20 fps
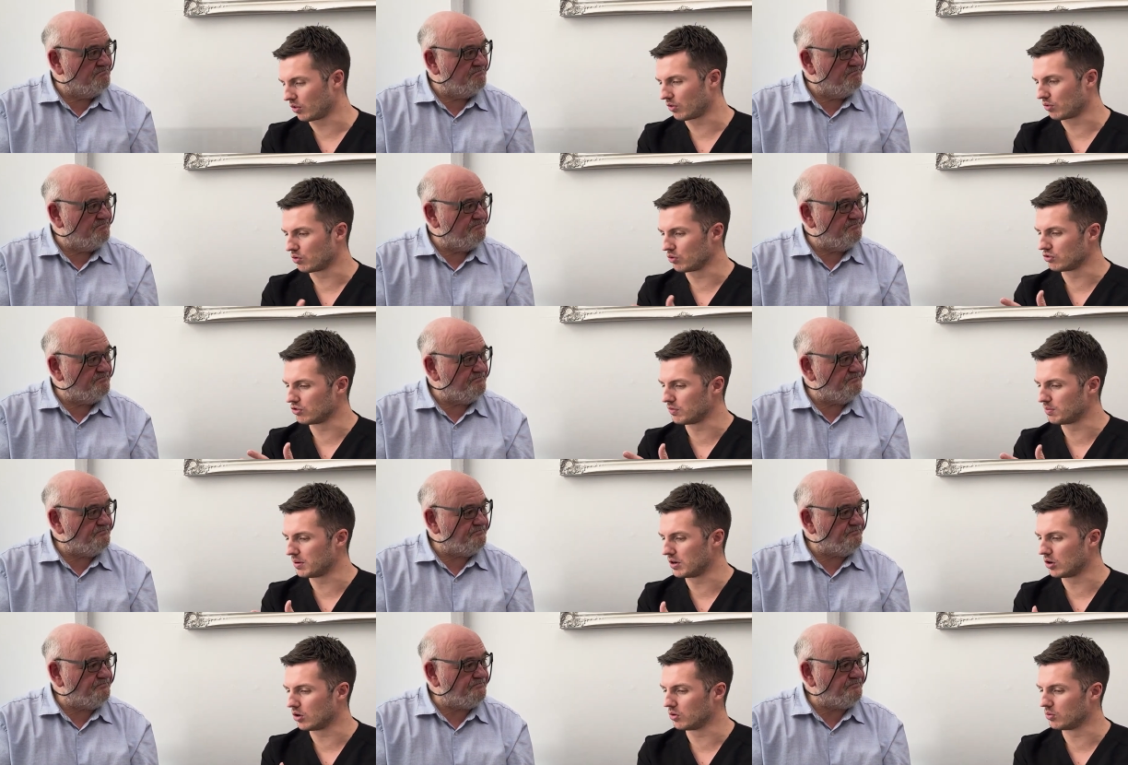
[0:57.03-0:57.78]
Speaker 1: the road you've
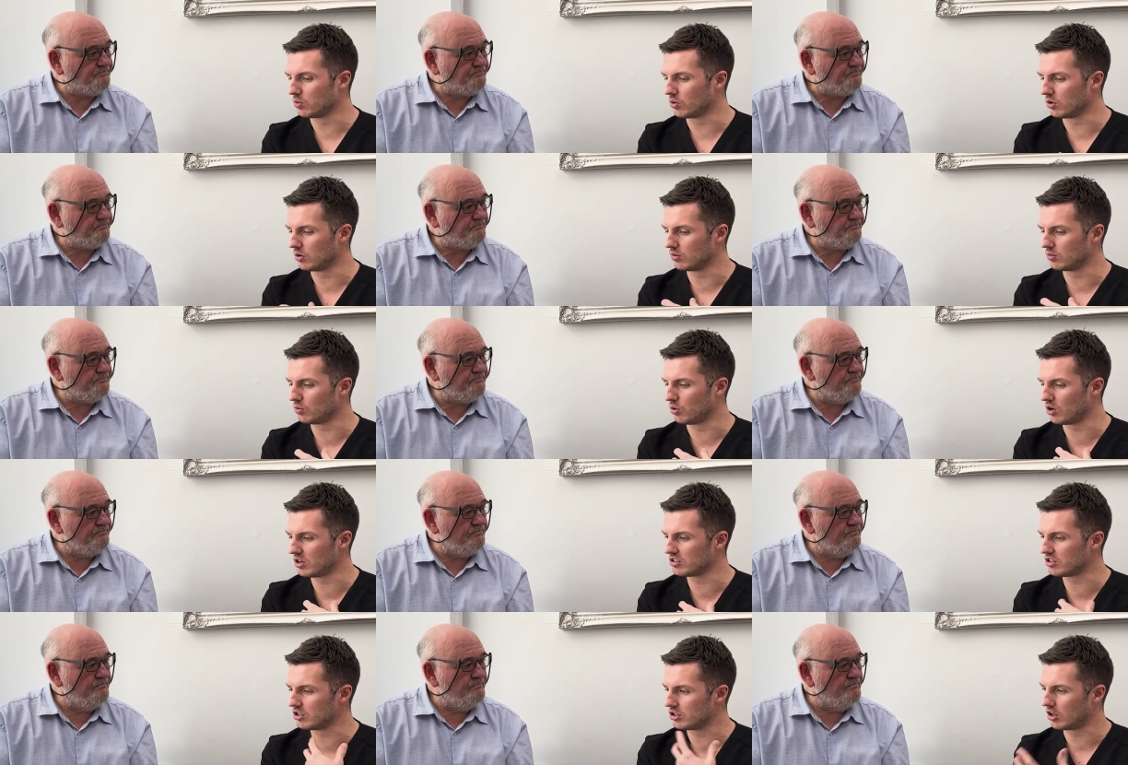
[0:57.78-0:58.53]
been on? What
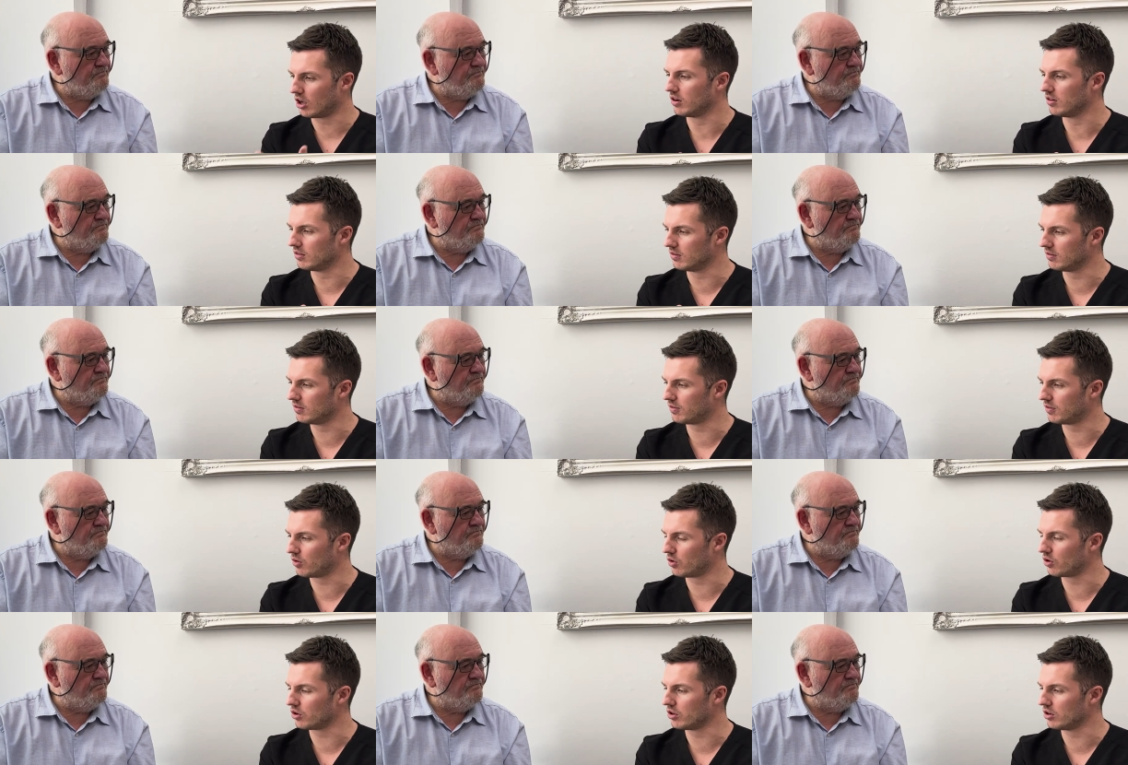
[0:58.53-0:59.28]
what has it done
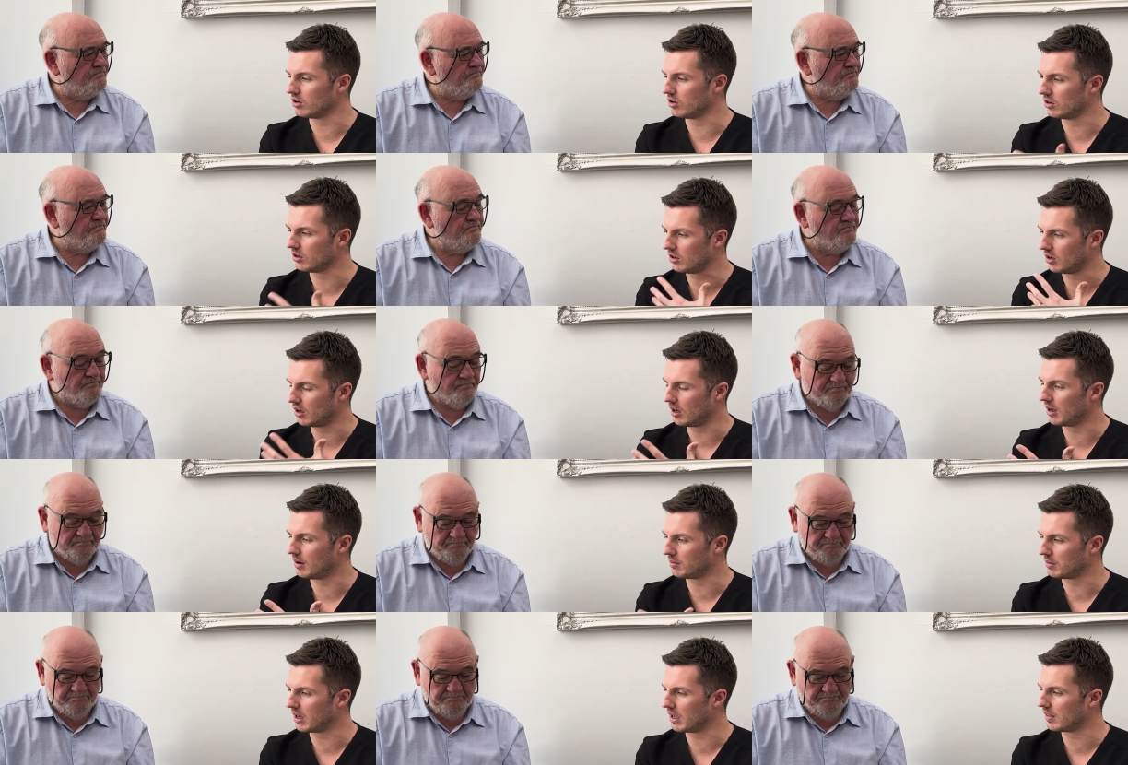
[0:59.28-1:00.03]
for you
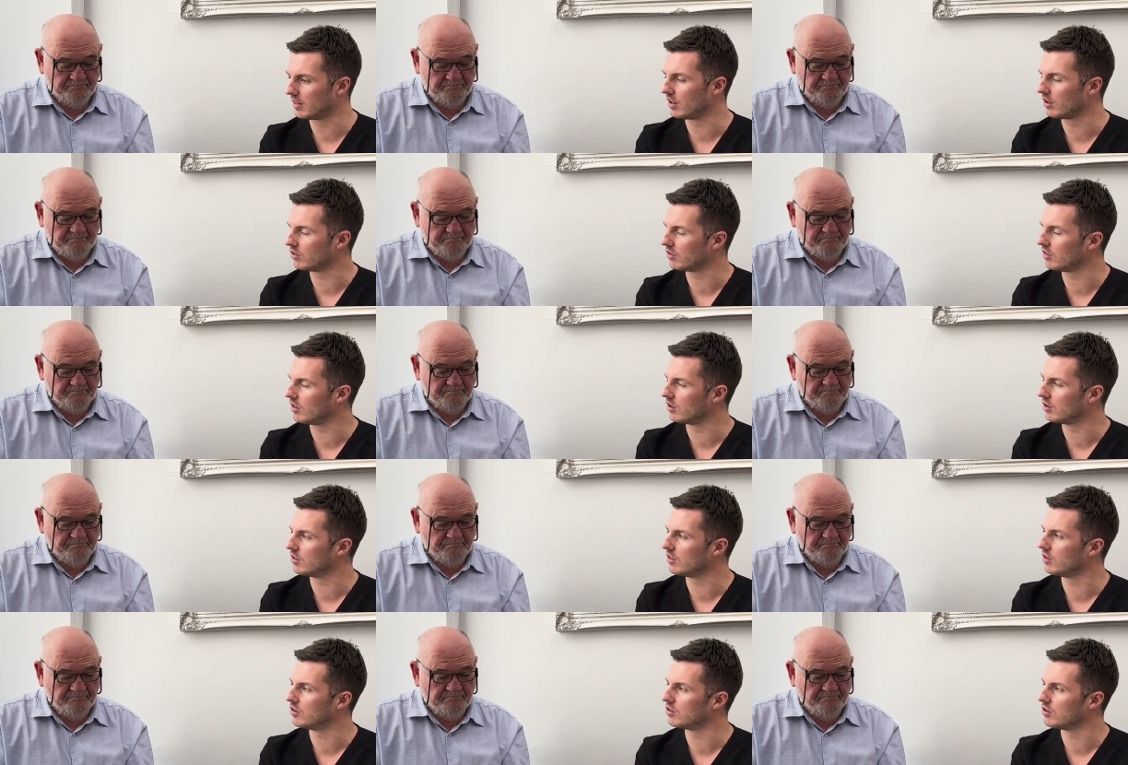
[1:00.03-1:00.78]
um, getting this,
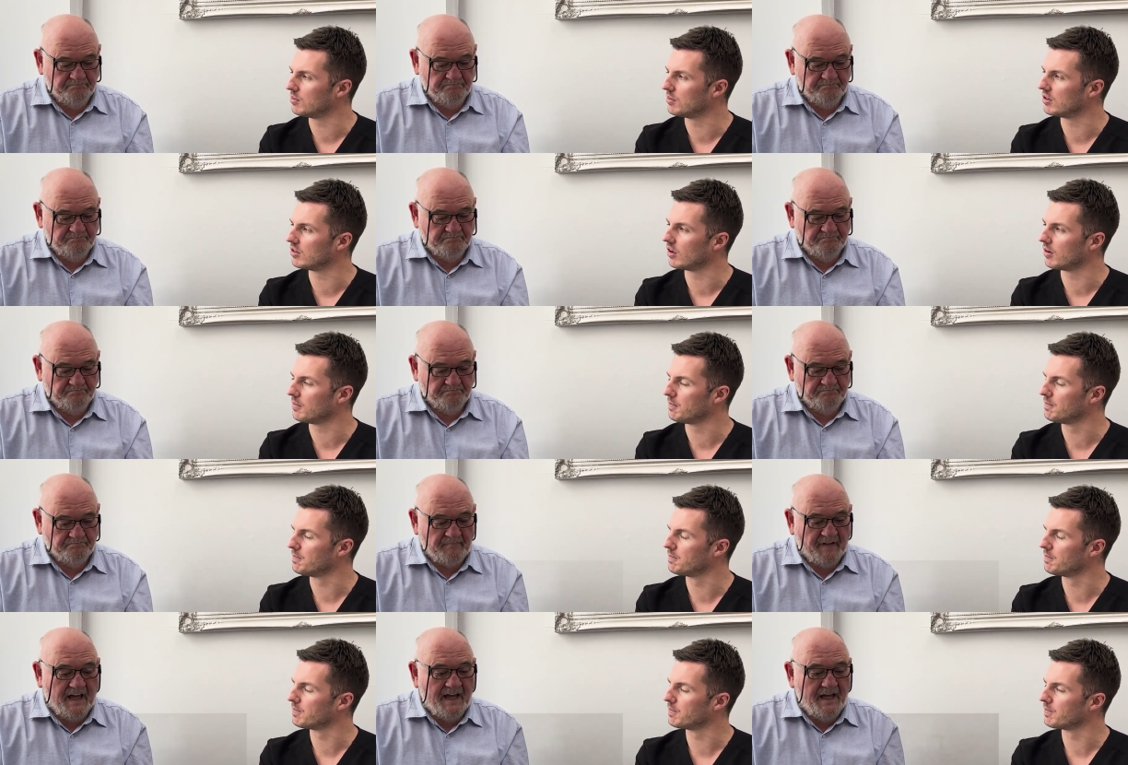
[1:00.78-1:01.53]
this the treatment done?
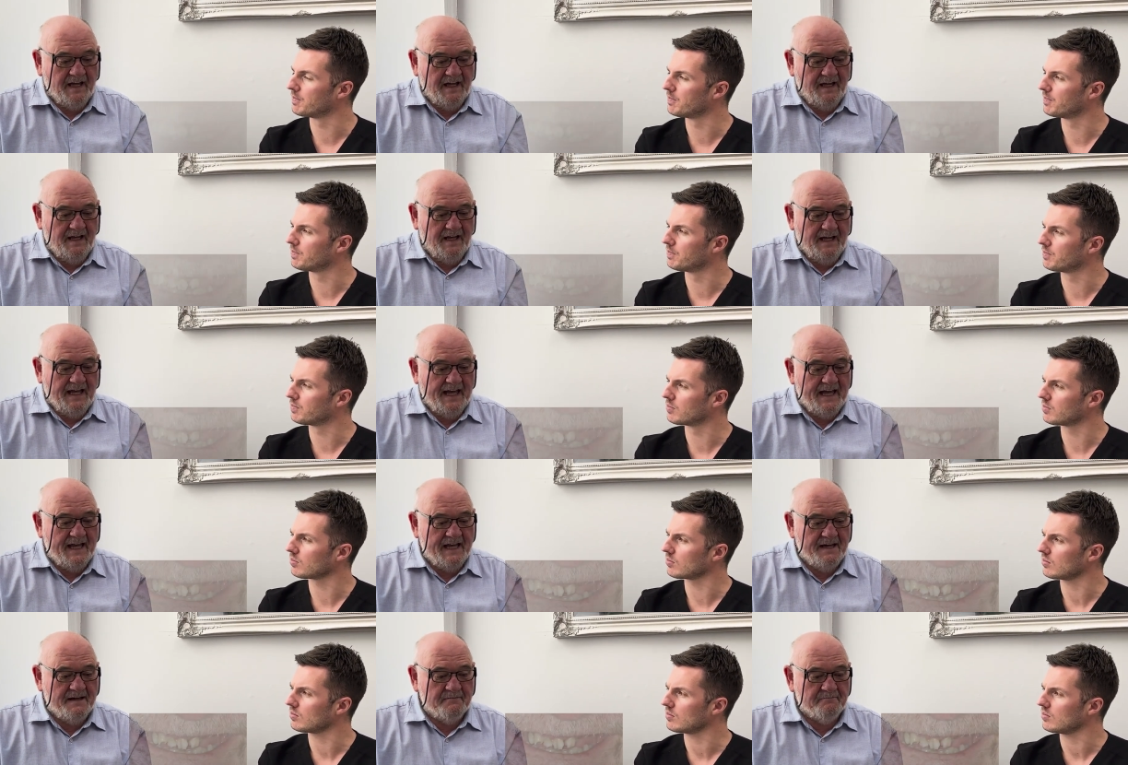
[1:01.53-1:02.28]

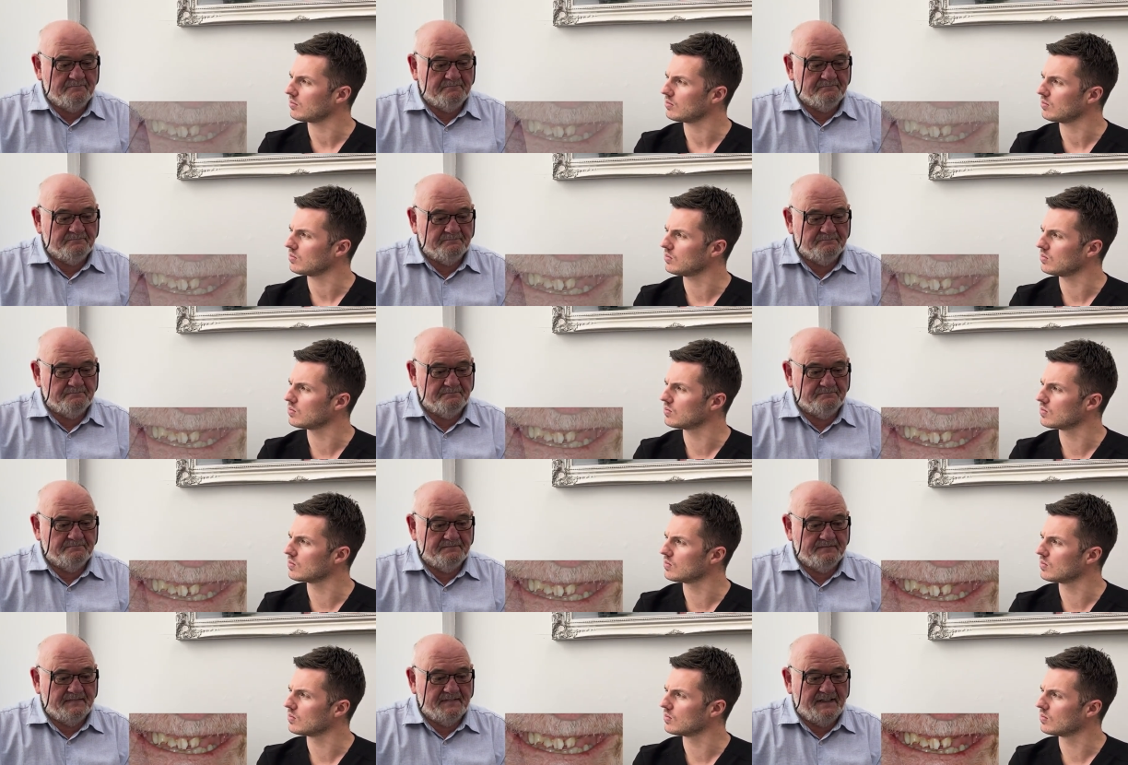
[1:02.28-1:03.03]
Speaker 2: Um,
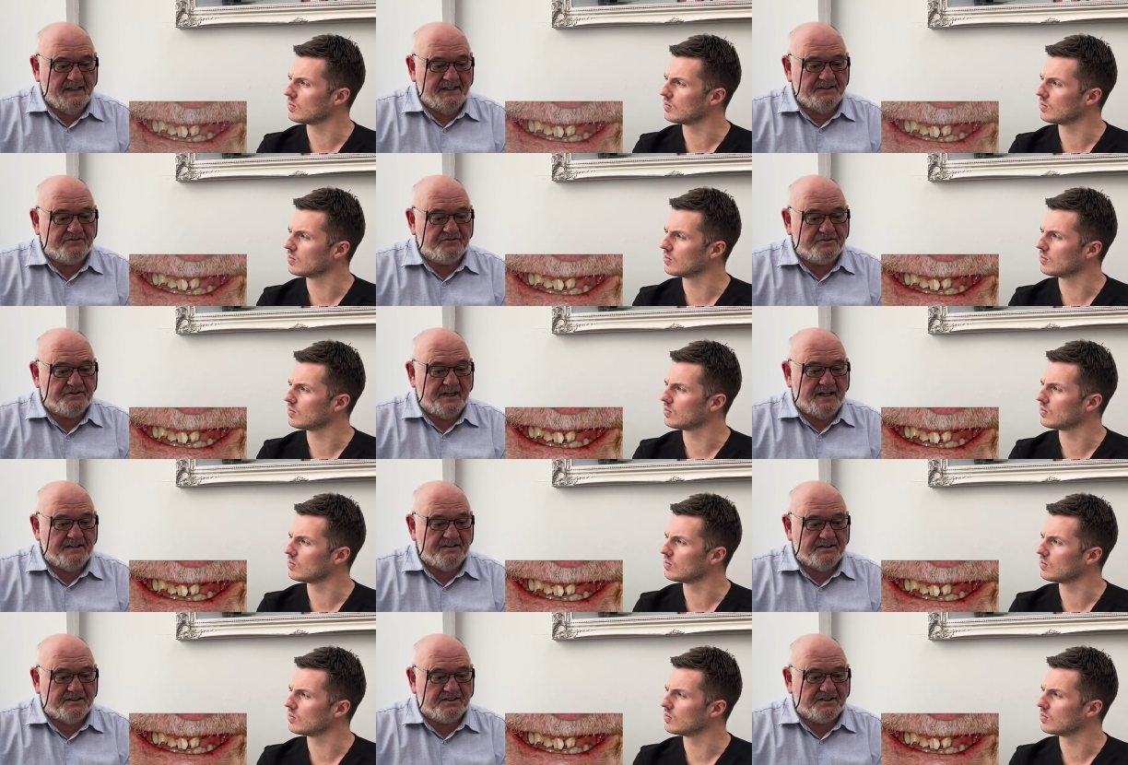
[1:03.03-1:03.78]
it's
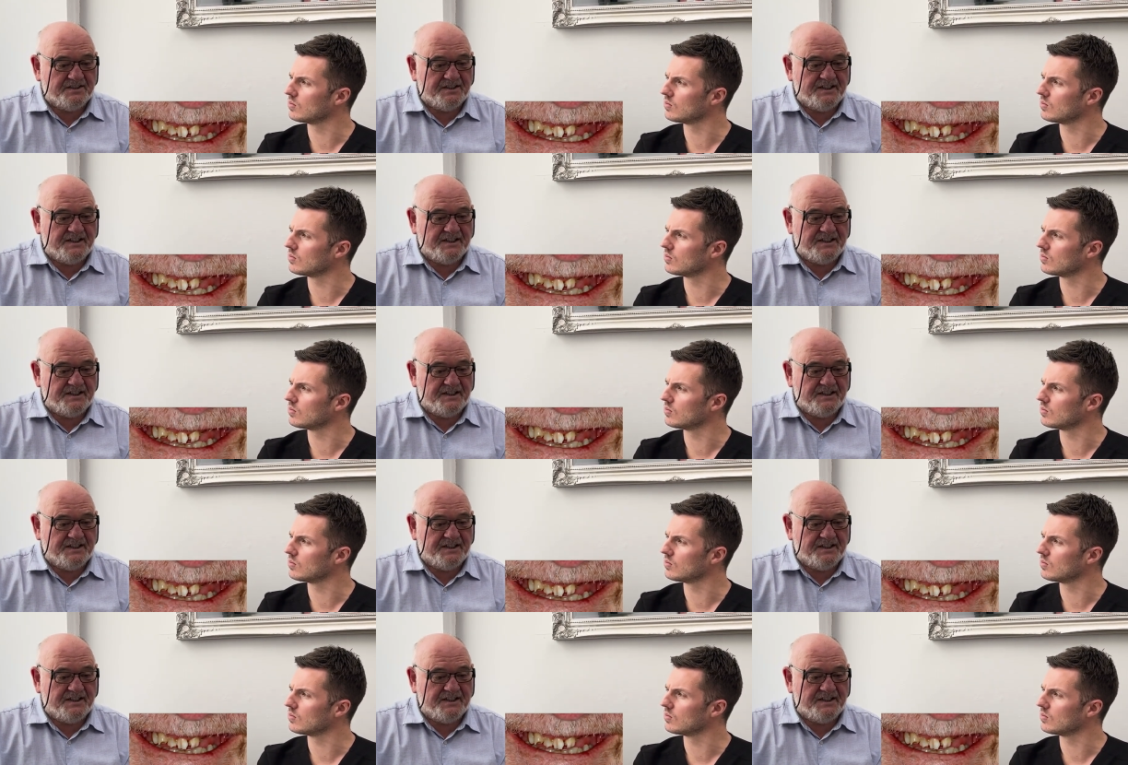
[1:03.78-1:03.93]
it's